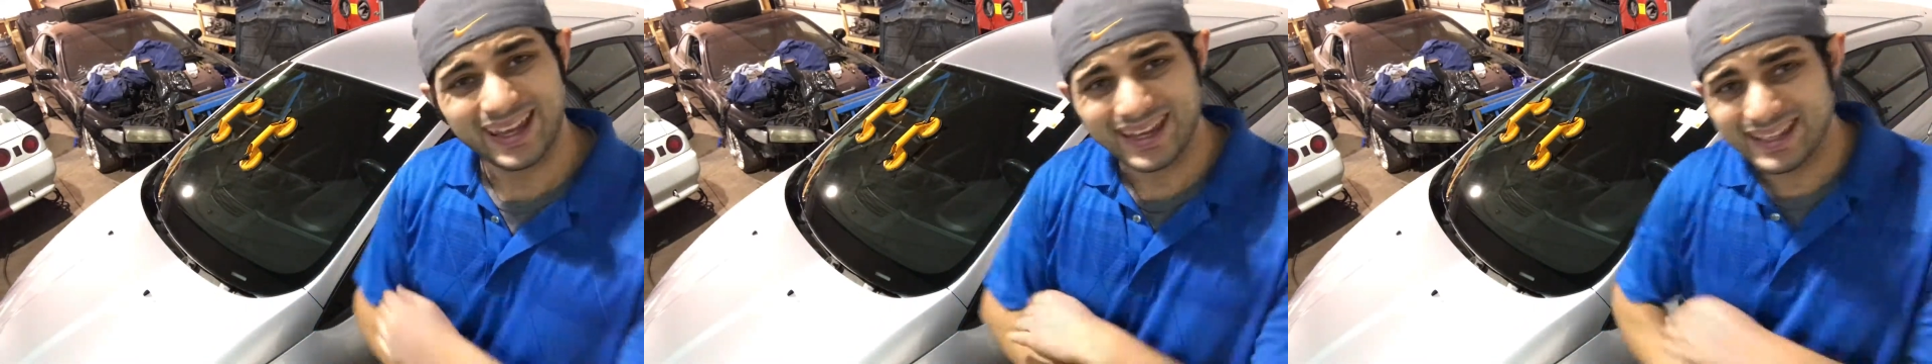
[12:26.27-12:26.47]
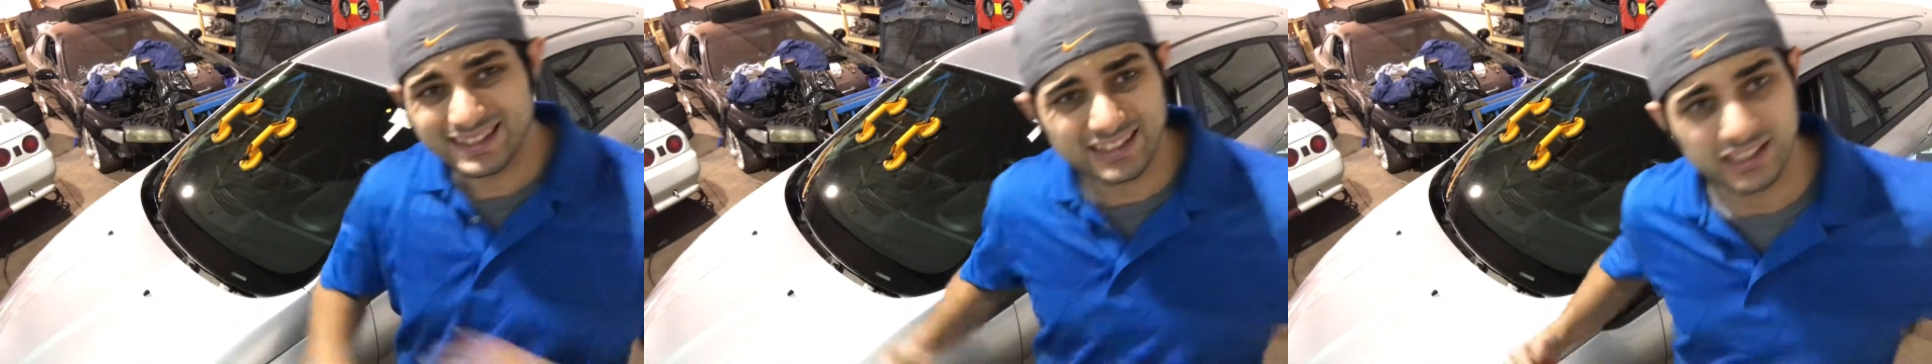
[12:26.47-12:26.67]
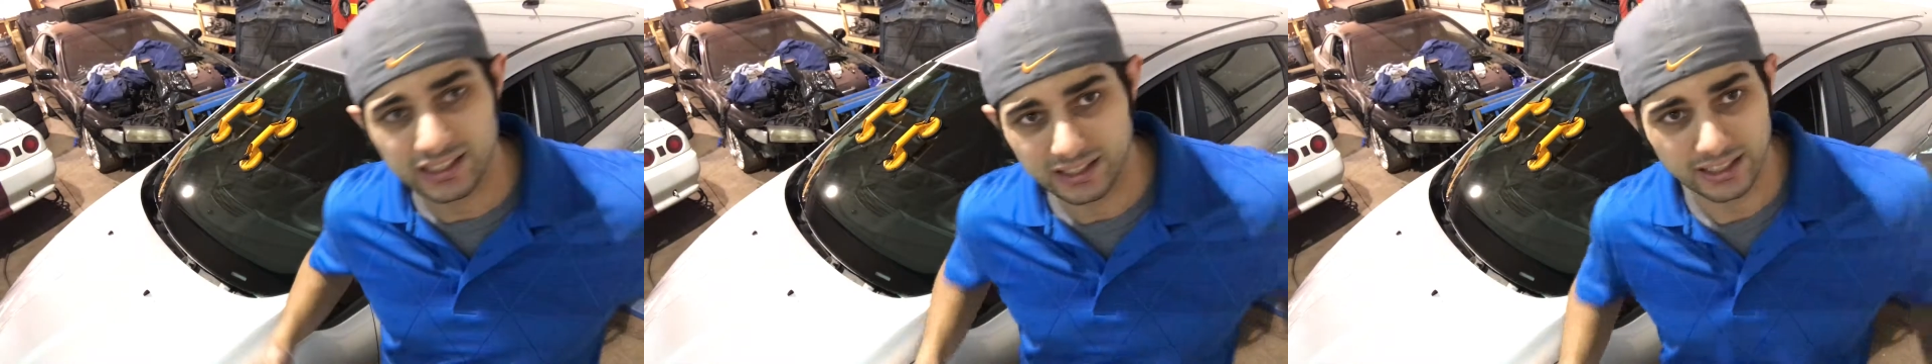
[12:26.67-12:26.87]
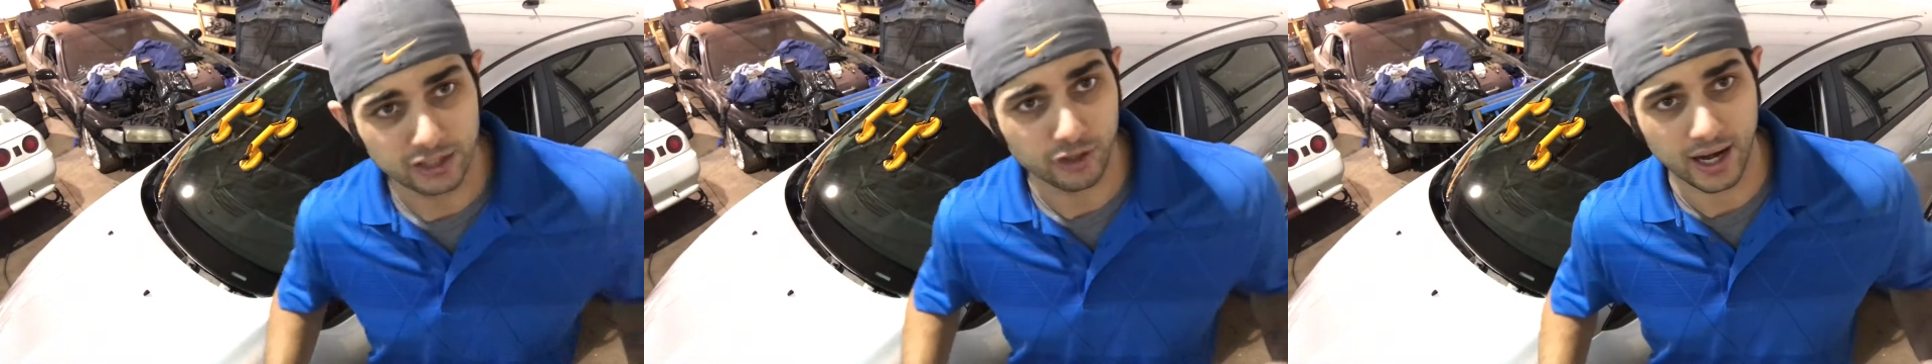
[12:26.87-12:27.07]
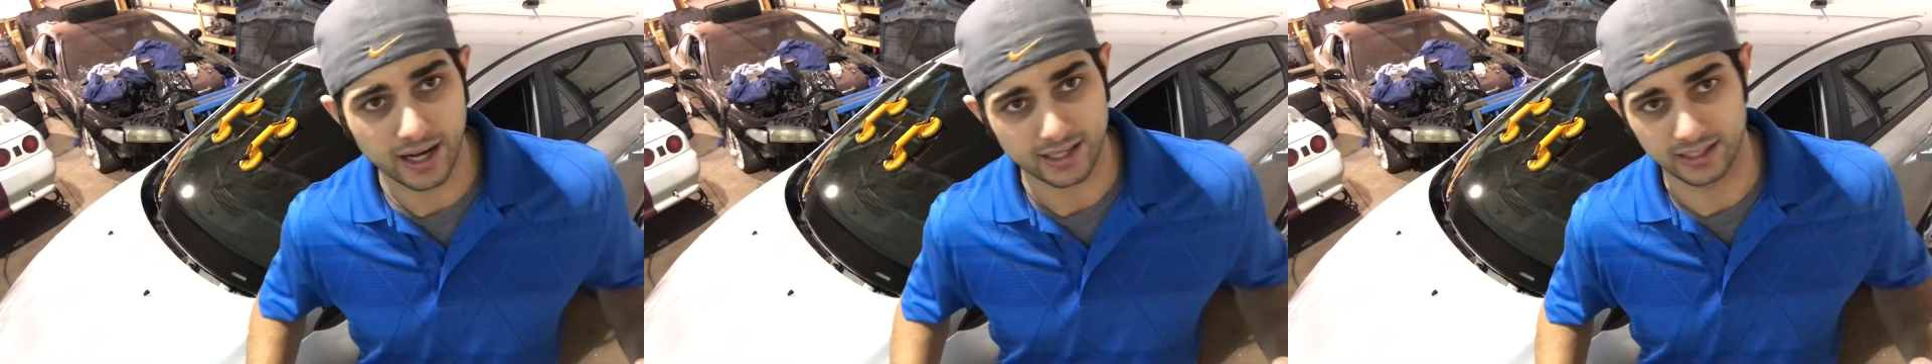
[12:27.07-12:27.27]
instantly
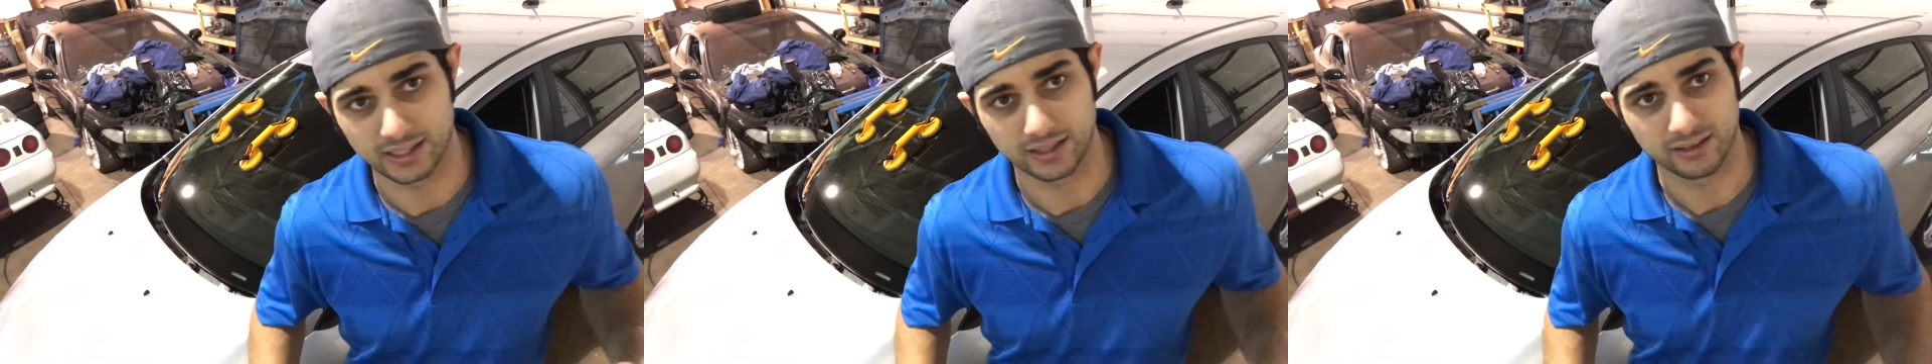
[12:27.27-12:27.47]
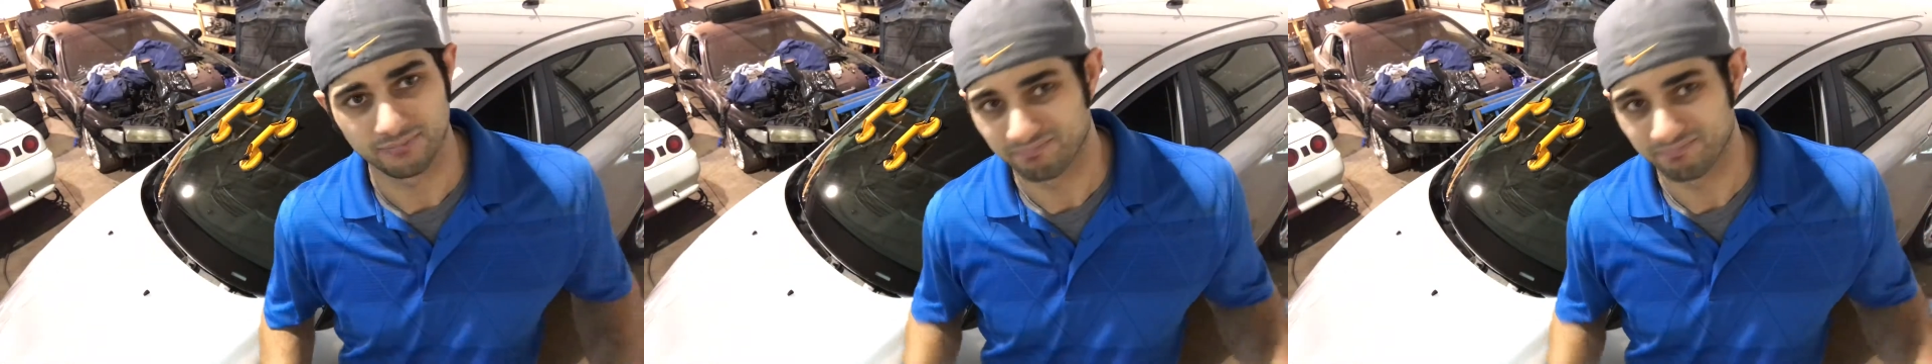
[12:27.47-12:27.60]
crack it.